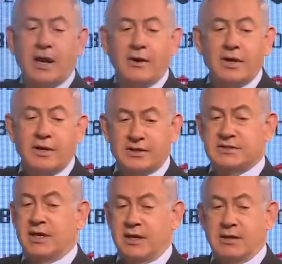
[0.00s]
Our
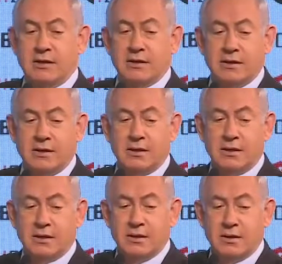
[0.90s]
NSA,
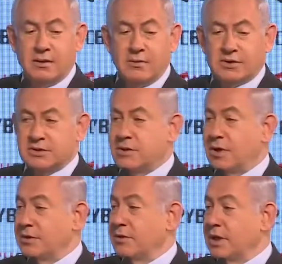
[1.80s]
which is
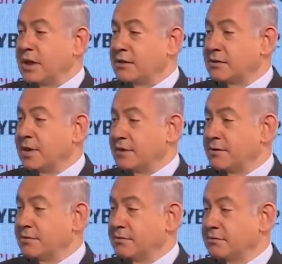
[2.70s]
called Unit
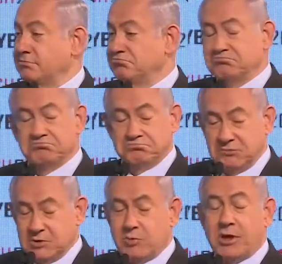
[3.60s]
A200,
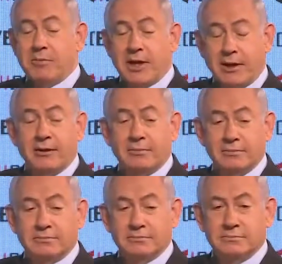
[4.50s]
it's pretty big.
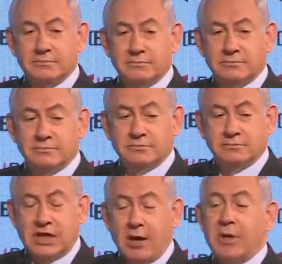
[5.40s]

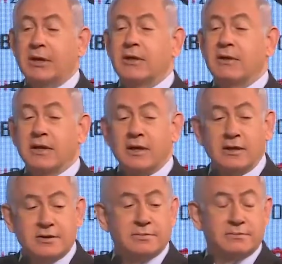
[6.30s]
How big do you think
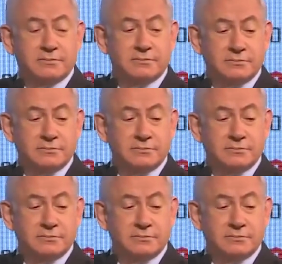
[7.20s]
it is?